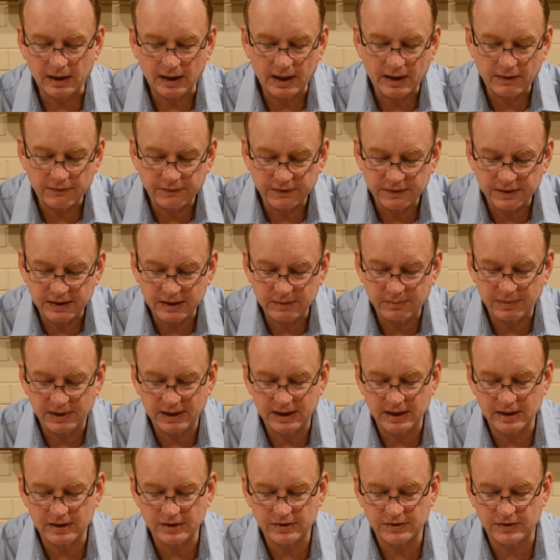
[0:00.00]
everything
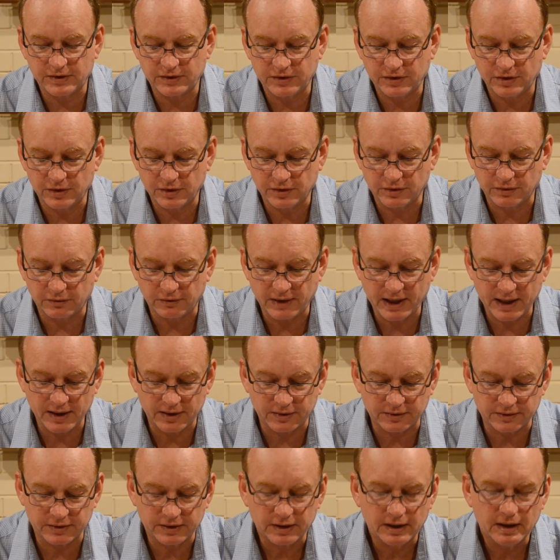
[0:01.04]
begins to turn
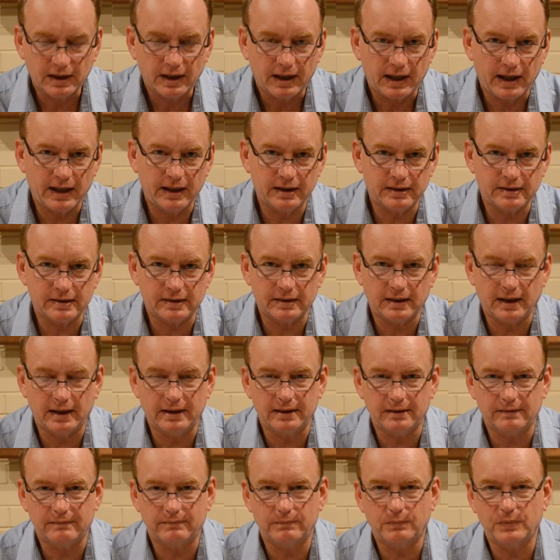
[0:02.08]
around,
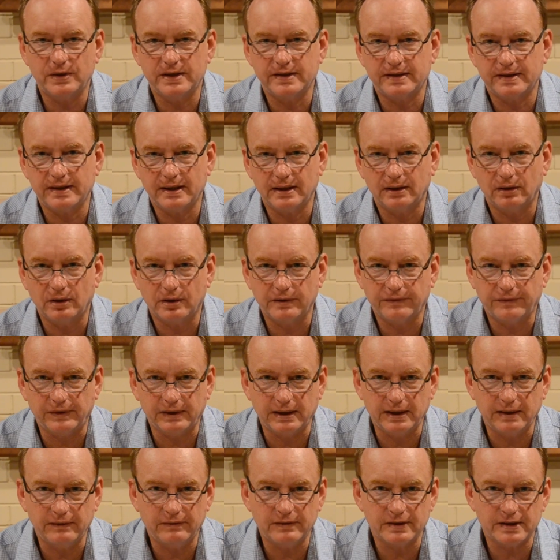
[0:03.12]
and we see a lot of
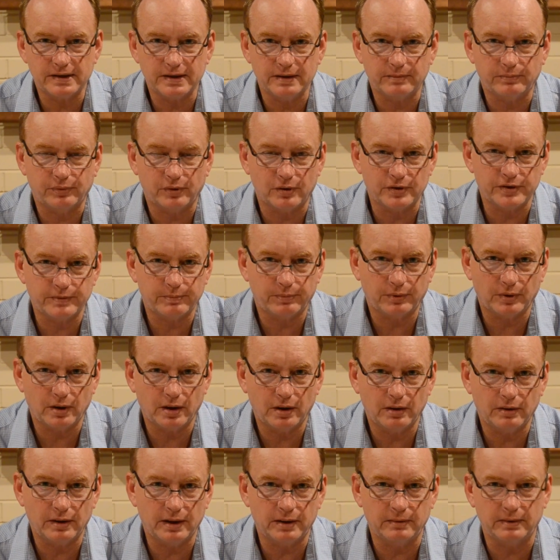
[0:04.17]
forgiveness in
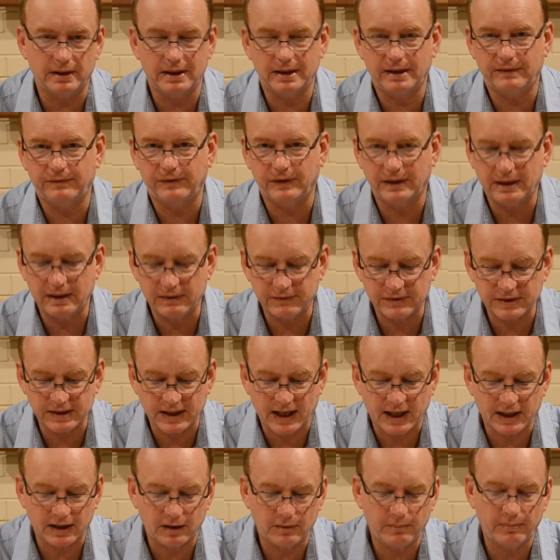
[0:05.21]
Prospero, and he forgives
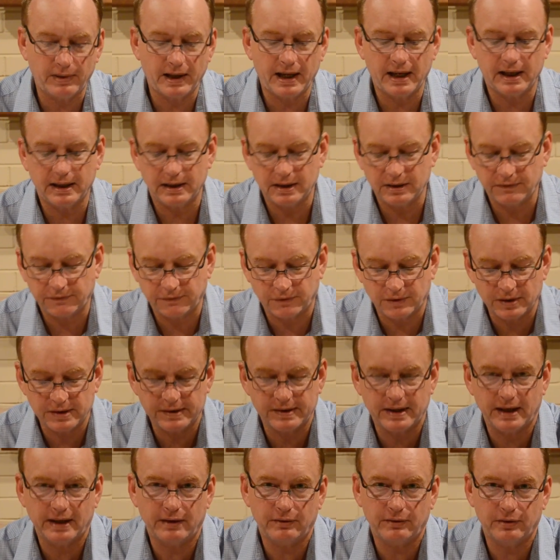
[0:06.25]
Caliban, he
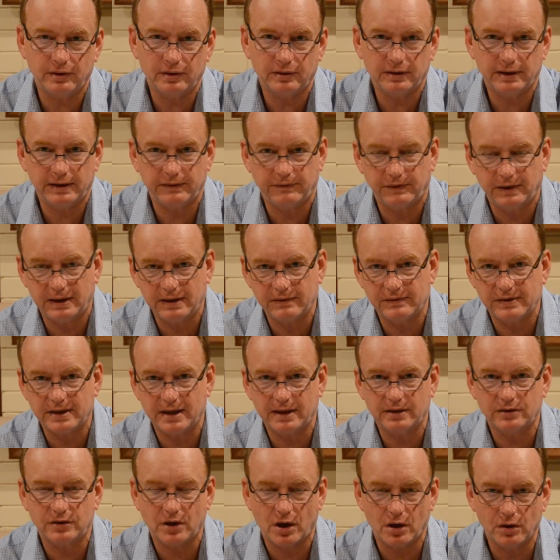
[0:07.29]
frees Ariel, he forgives
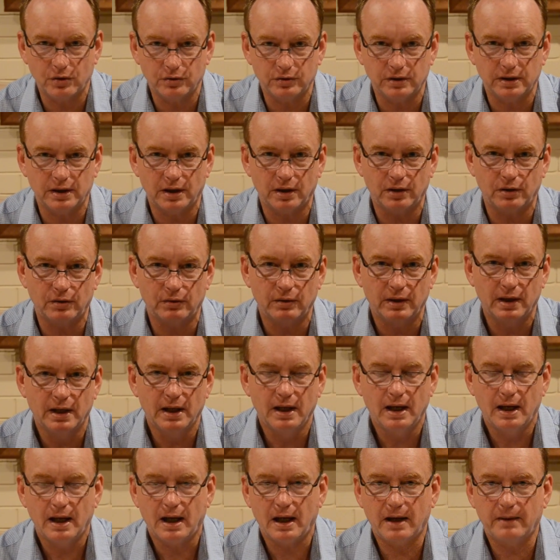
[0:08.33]
Antonio,
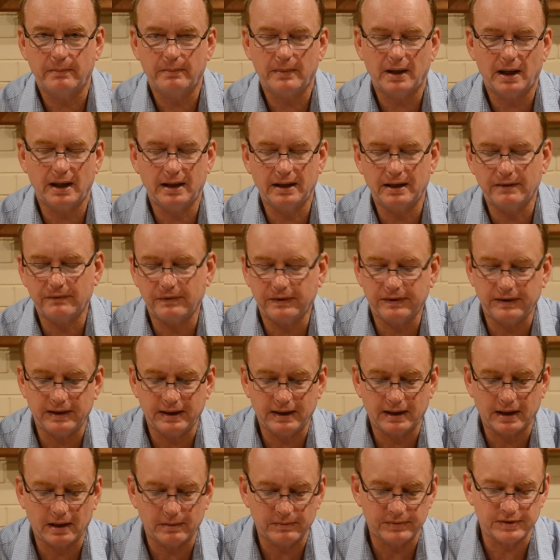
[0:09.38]
and
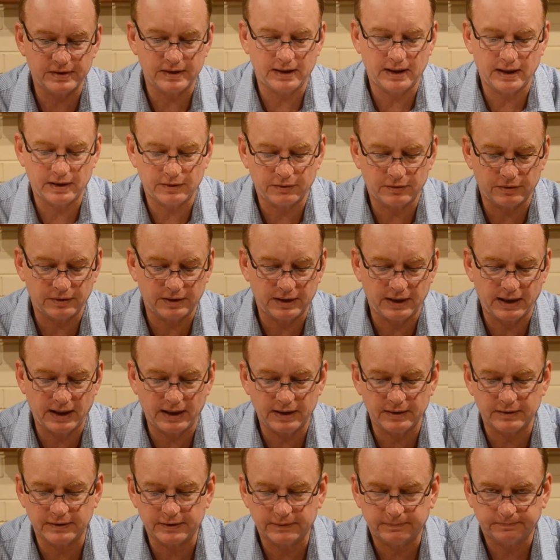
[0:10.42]
everything comes together at the
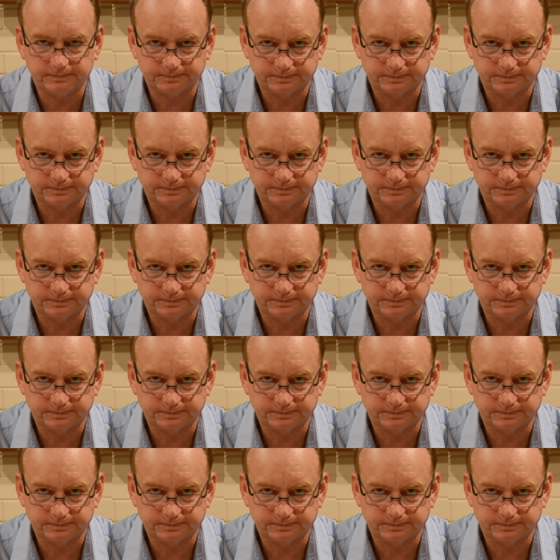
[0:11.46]
end.